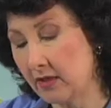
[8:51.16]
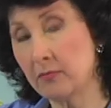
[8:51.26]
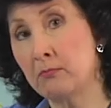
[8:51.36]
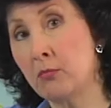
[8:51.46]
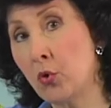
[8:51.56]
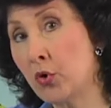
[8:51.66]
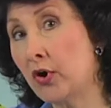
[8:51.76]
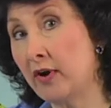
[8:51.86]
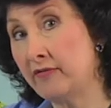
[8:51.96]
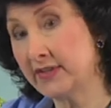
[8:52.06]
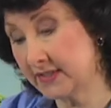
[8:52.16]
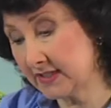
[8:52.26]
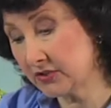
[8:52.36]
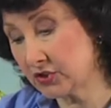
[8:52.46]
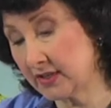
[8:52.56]
more of the
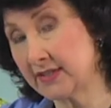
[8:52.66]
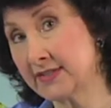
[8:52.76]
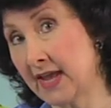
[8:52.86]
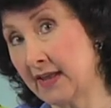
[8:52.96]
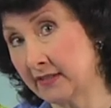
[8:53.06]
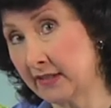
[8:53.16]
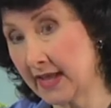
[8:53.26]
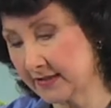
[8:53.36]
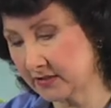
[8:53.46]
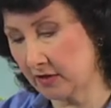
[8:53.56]
stitches and less